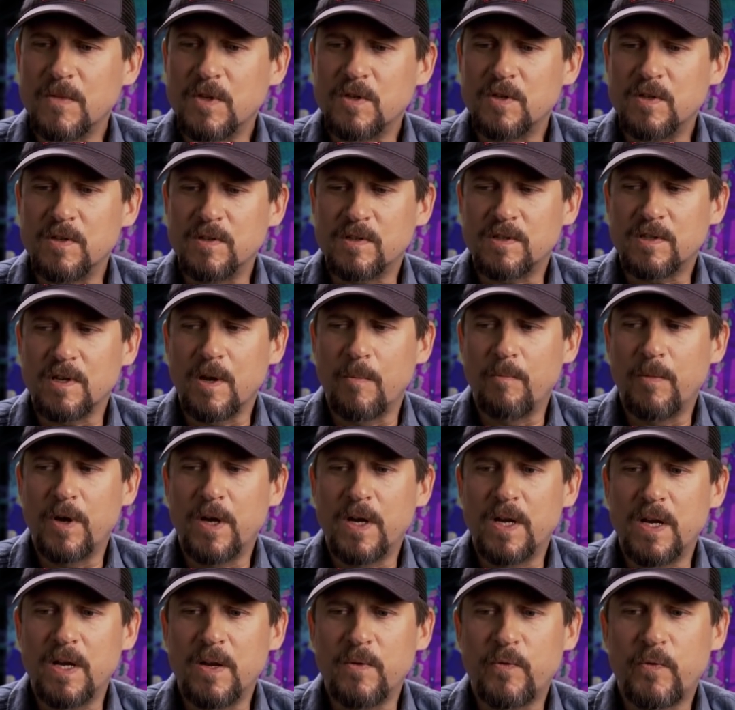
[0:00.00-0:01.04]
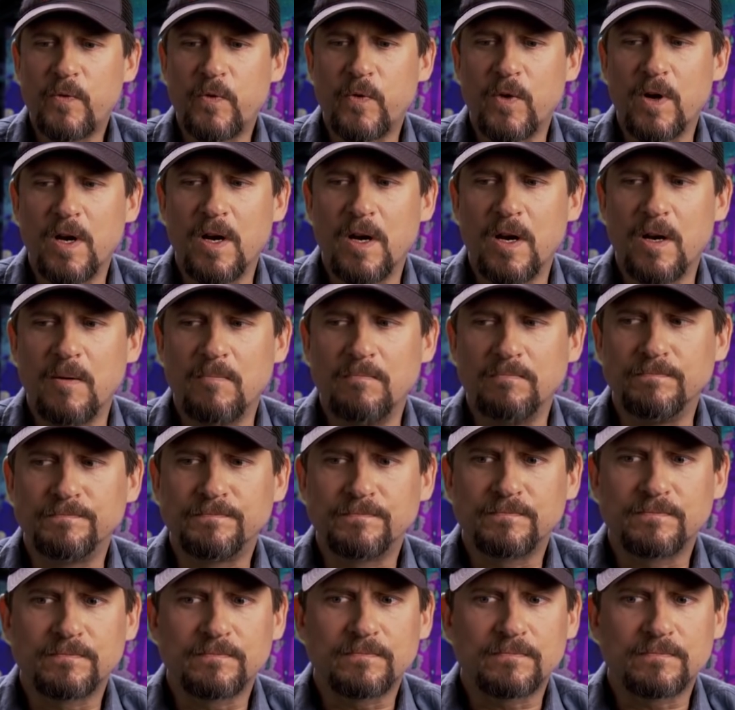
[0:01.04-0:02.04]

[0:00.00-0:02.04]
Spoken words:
She's somebody from,